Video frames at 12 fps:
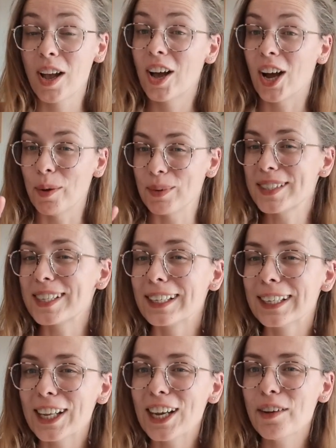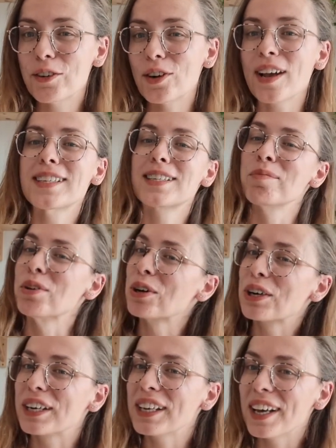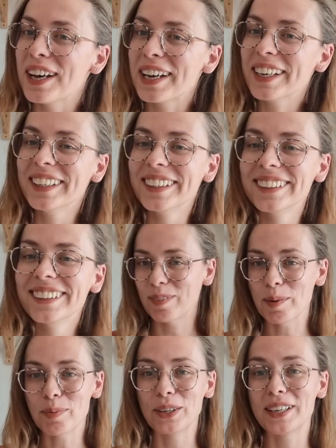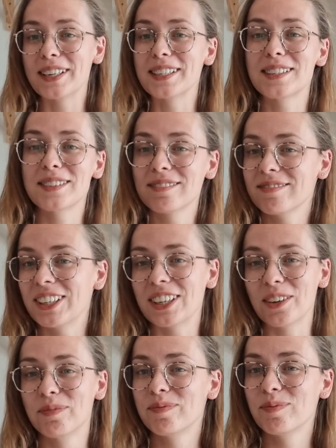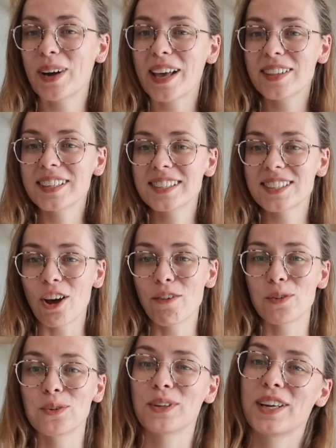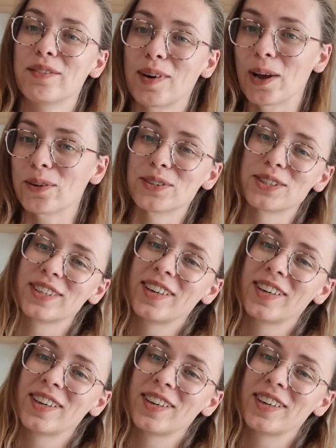I was still a little overdressed, I'm not gonna lie. My point is, you know, wear these stuff all year round.